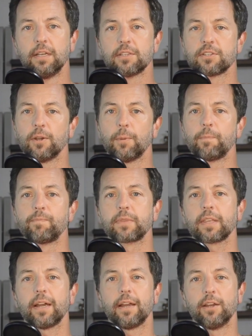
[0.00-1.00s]
So
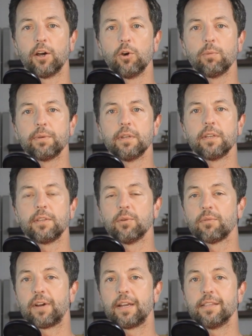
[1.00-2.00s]
I hope
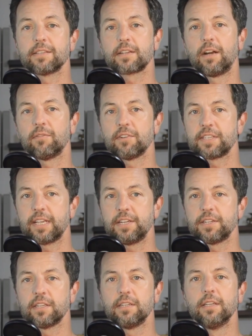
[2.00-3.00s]
you'll find this
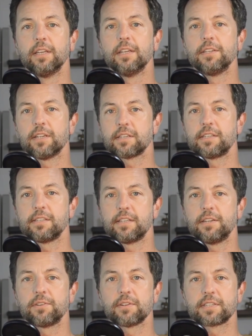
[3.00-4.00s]
conversation just as
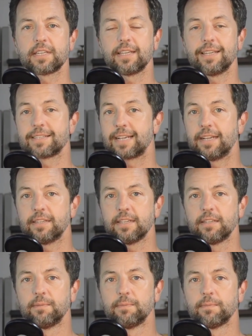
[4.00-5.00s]
interesting as I
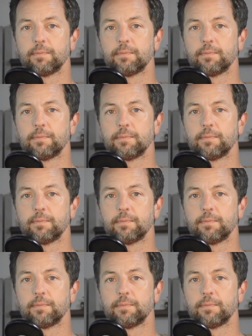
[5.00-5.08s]
did.